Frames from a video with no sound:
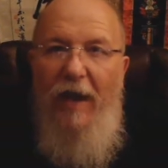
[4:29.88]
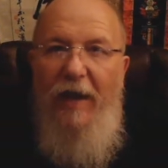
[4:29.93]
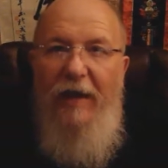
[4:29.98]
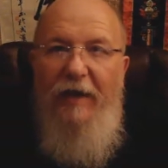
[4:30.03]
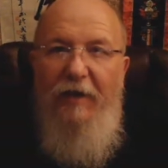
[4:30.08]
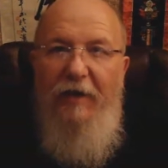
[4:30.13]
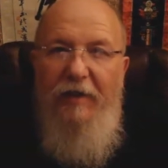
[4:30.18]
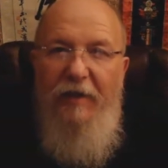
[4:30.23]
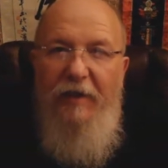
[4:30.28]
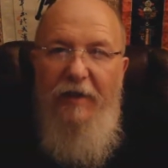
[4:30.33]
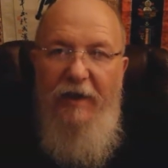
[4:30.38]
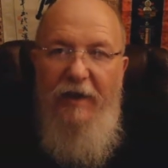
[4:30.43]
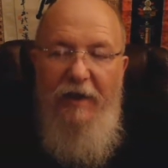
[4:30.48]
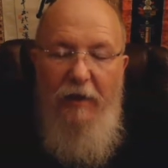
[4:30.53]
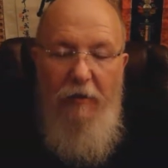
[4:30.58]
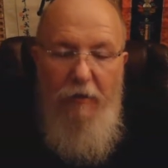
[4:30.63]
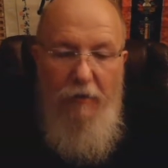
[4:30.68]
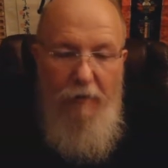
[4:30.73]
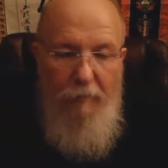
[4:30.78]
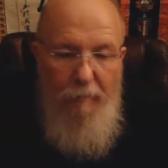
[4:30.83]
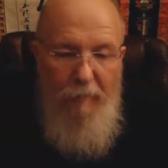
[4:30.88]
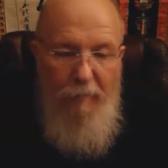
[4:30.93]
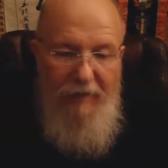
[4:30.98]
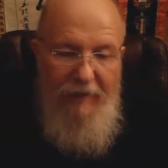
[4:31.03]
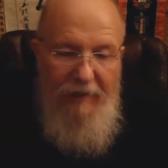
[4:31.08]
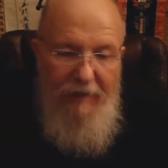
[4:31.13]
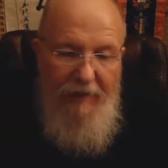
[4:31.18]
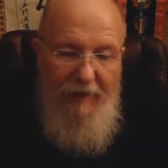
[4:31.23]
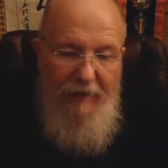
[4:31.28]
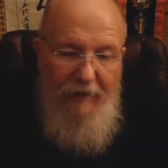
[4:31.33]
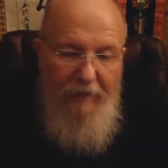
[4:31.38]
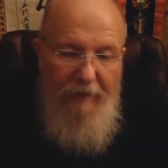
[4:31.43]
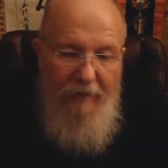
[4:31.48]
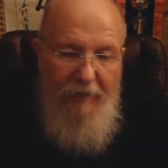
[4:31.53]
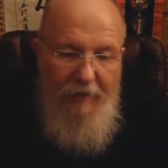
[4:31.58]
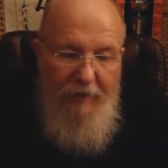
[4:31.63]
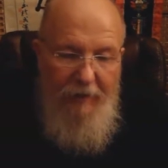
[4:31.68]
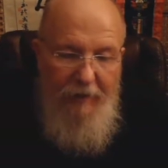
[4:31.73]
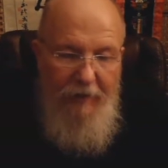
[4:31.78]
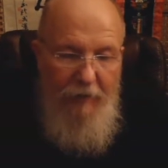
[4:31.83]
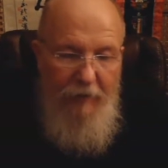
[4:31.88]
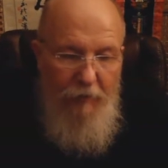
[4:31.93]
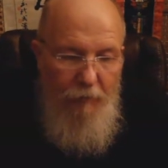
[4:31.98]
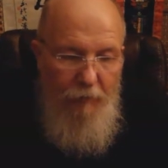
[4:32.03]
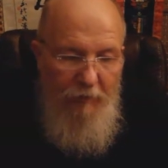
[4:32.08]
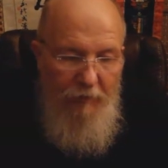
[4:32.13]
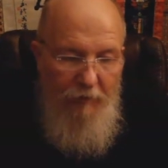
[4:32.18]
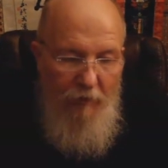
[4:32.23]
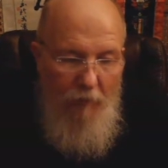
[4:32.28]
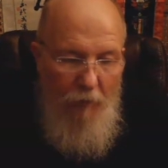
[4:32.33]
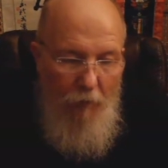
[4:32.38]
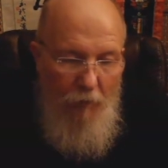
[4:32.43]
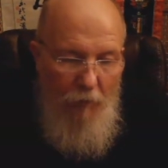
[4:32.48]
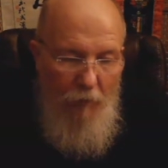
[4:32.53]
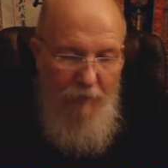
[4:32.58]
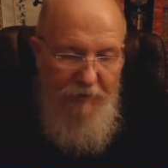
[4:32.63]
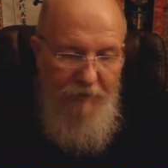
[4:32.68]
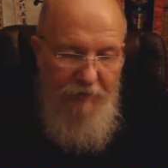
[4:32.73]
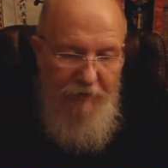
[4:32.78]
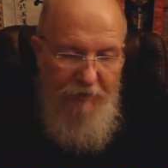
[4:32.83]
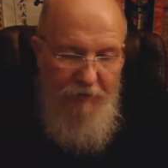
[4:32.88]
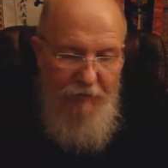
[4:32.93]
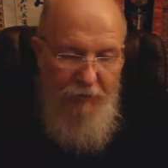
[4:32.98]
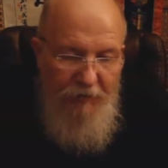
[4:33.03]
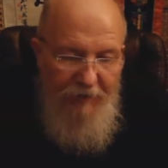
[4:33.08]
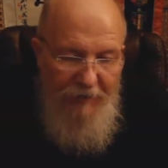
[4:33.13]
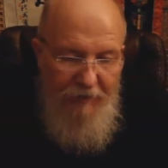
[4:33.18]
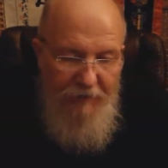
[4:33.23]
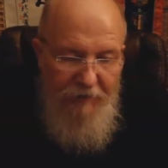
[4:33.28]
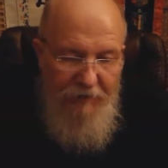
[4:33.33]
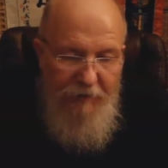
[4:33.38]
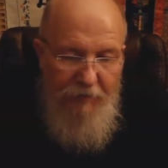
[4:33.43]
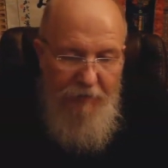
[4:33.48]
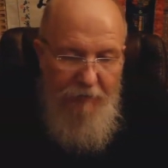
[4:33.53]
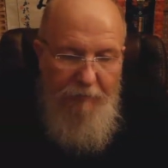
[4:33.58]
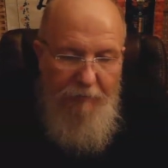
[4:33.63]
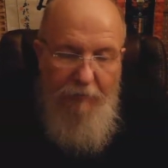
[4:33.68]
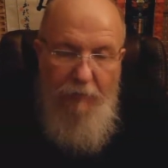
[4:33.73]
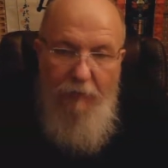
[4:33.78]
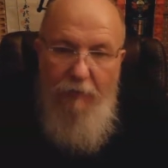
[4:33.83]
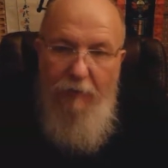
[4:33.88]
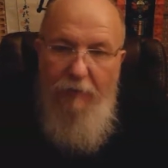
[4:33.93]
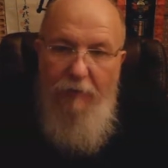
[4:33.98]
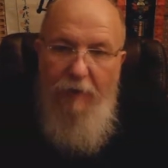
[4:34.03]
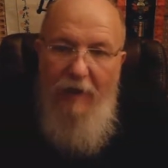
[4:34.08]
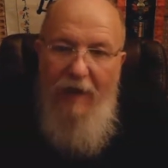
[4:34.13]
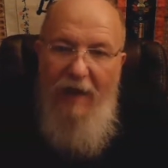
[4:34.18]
And a thing or a being, like a human, a horse, a tree, and so forth,